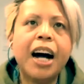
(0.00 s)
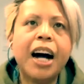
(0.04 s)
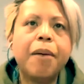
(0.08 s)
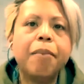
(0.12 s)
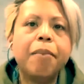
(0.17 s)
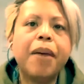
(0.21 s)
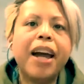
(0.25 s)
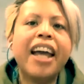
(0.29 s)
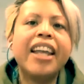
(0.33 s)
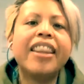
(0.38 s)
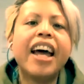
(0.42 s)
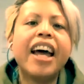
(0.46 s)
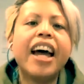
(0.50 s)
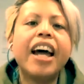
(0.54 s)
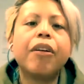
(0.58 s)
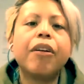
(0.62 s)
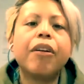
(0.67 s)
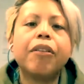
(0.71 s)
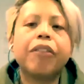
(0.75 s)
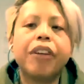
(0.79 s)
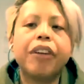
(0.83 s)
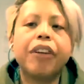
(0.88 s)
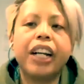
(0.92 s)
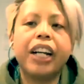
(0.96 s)

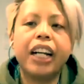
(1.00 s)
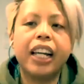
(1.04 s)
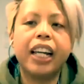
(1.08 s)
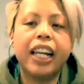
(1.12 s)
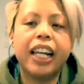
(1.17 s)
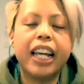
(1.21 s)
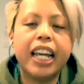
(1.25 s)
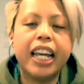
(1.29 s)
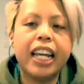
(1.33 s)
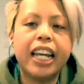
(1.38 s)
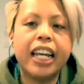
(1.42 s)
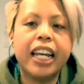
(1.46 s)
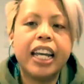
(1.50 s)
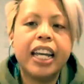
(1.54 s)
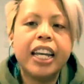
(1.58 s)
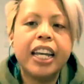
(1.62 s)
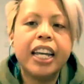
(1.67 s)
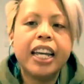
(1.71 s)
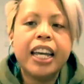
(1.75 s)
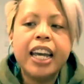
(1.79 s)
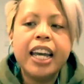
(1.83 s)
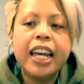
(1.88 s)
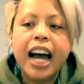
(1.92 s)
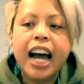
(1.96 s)
And that
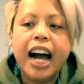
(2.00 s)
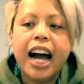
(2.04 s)
really,